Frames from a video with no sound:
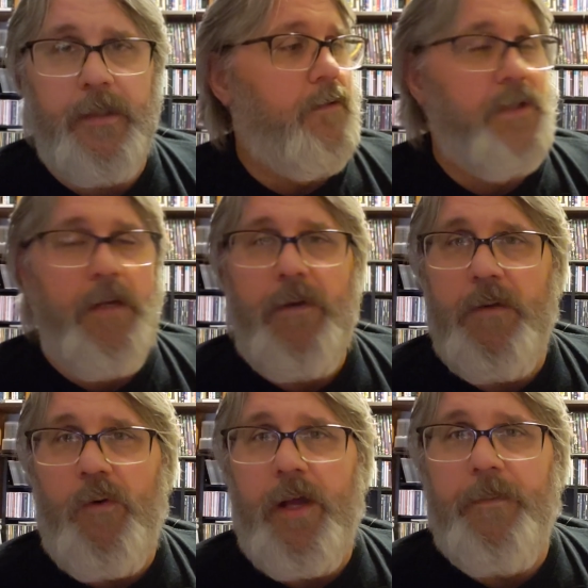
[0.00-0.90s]
You know, say what you
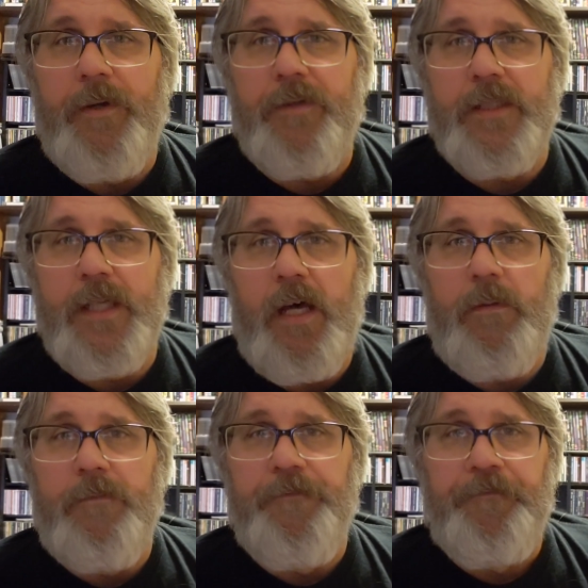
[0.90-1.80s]
want about this
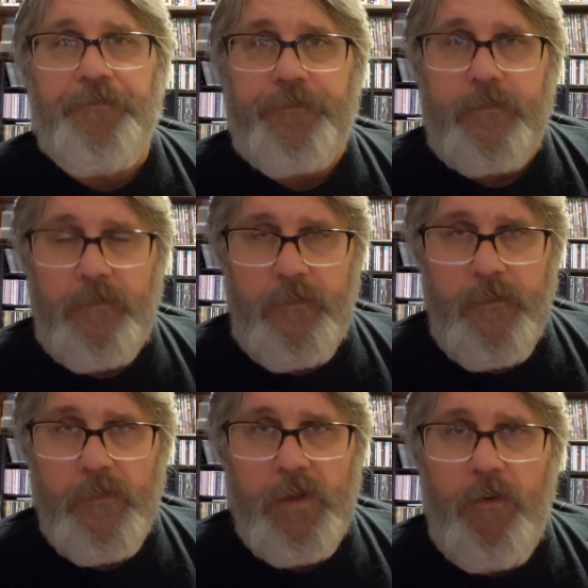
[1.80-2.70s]
album,
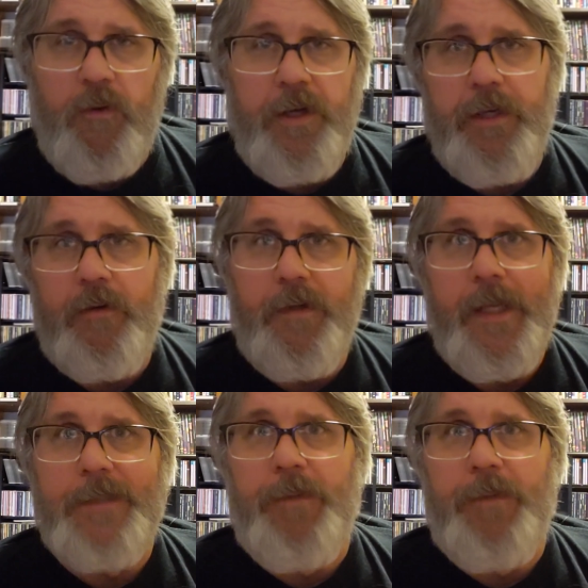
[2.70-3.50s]
or you know, whether it's